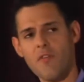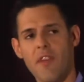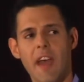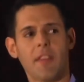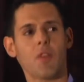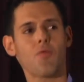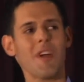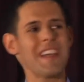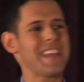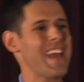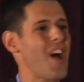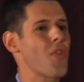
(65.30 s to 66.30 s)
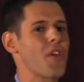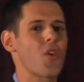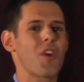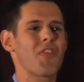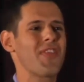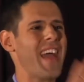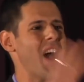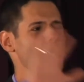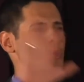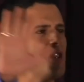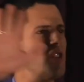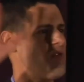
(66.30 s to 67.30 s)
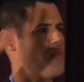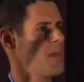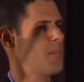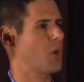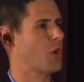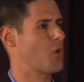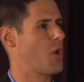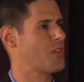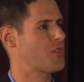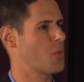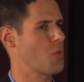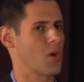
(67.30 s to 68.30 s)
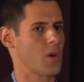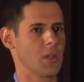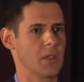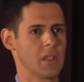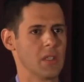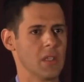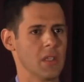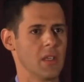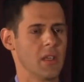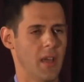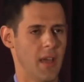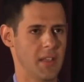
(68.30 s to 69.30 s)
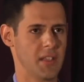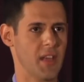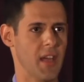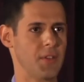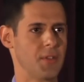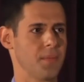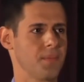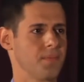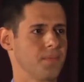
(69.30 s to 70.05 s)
the fact that right now there are thousands of people across the world having sex.